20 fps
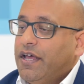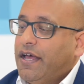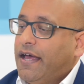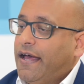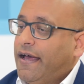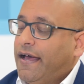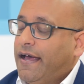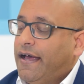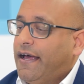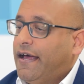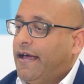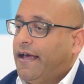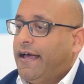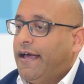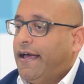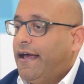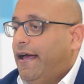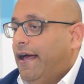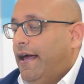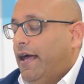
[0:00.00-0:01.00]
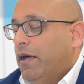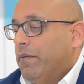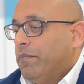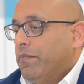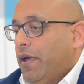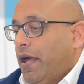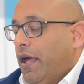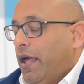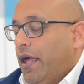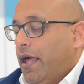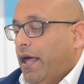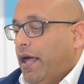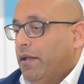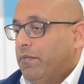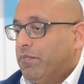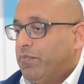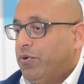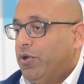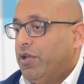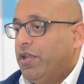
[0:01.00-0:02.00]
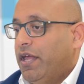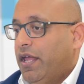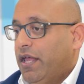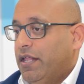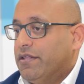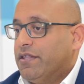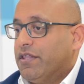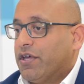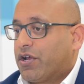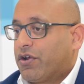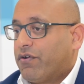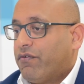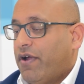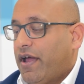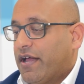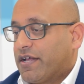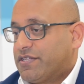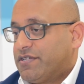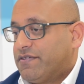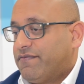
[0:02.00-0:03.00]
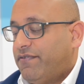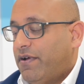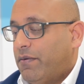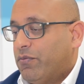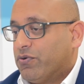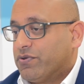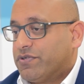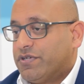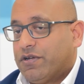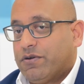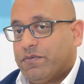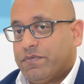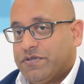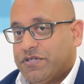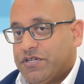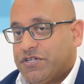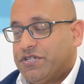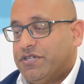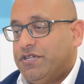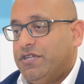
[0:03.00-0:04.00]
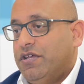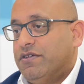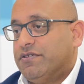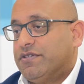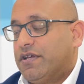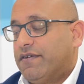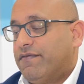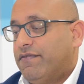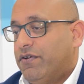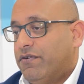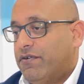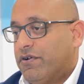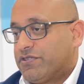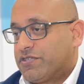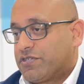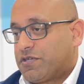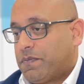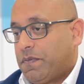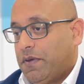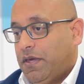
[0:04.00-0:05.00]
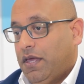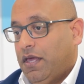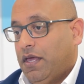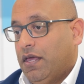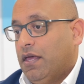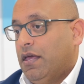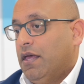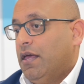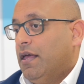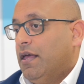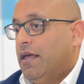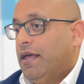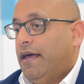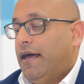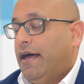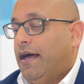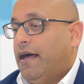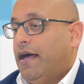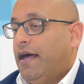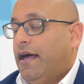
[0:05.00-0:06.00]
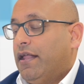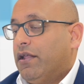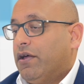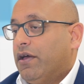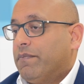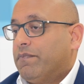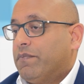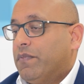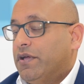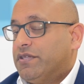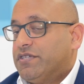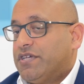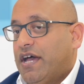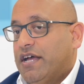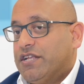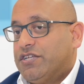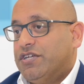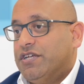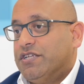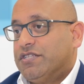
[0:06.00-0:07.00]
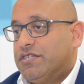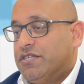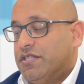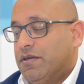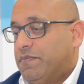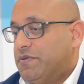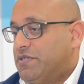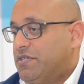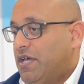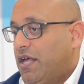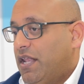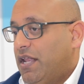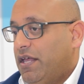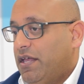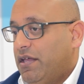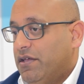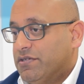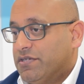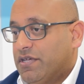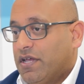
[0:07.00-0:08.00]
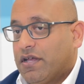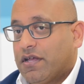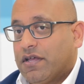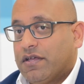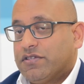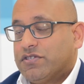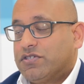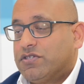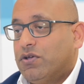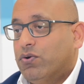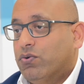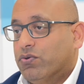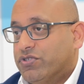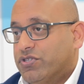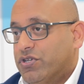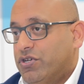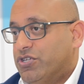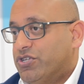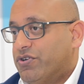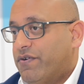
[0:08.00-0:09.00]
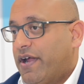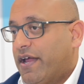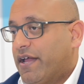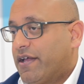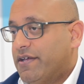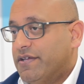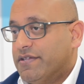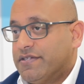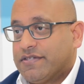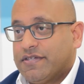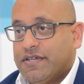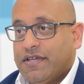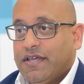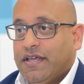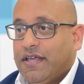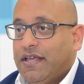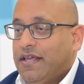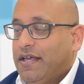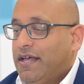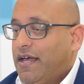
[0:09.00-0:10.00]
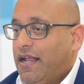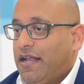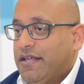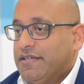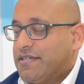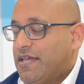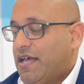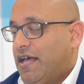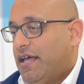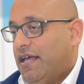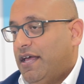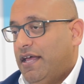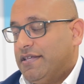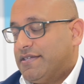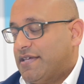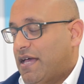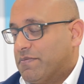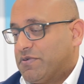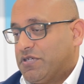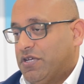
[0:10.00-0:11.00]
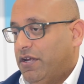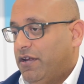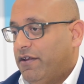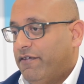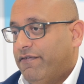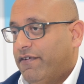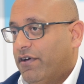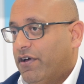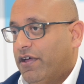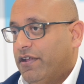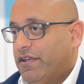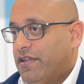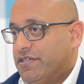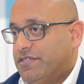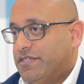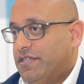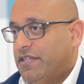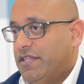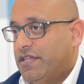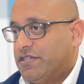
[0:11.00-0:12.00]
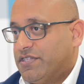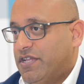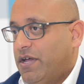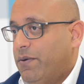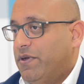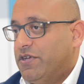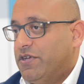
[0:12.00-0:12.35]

and put it in the correct femoral tunnel position using fluoroscopy, and I attach it to the patella using all suture anchors, and it's absolutely fine. There's no